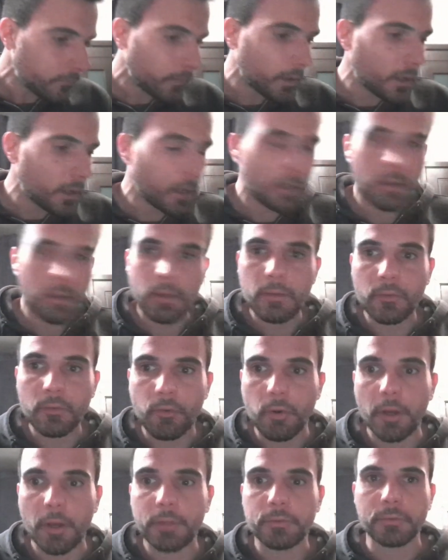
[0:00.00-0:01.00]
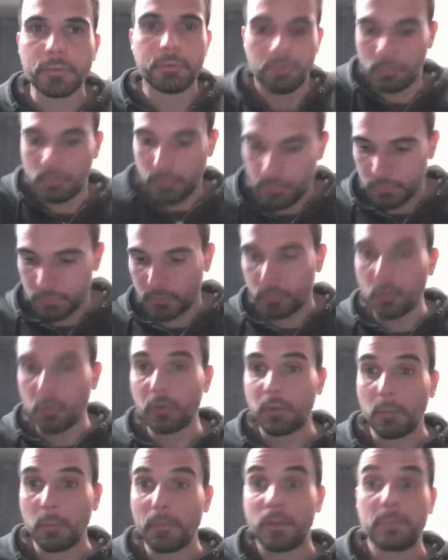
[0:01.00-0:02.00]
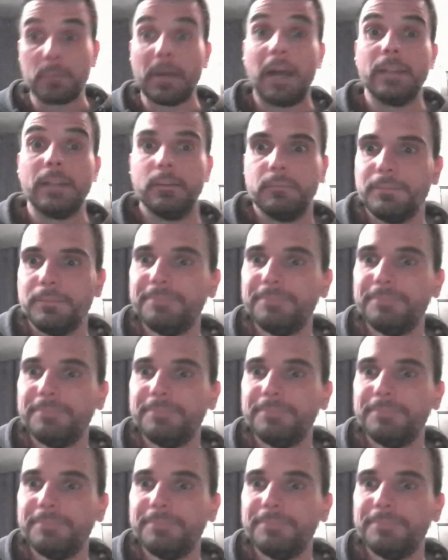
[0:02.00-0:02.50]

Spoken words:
and let's try to cook something bad.